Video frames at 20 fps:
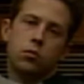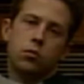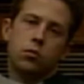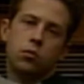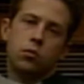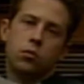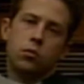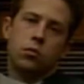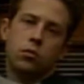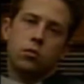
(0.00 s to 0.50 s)

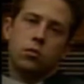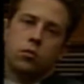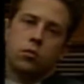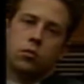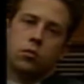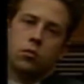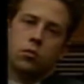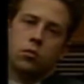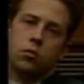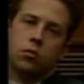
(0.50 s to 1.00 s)

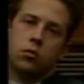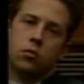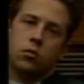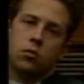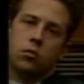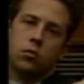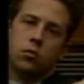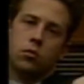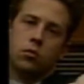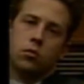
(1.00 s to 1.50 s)

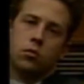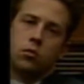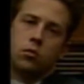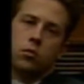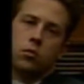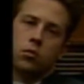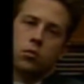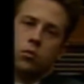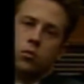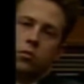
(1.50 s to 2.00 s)

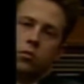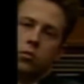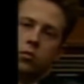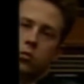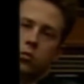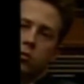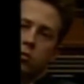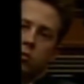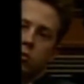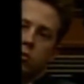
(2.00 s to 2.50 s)

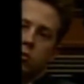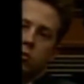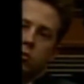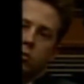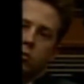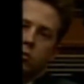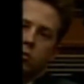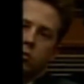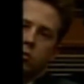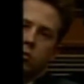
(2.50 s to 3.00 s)

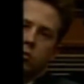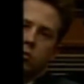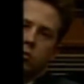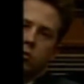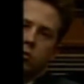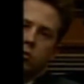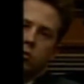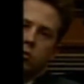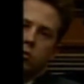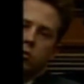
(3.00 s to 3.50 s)

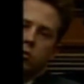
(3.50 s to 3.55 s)
The person shown says nothing.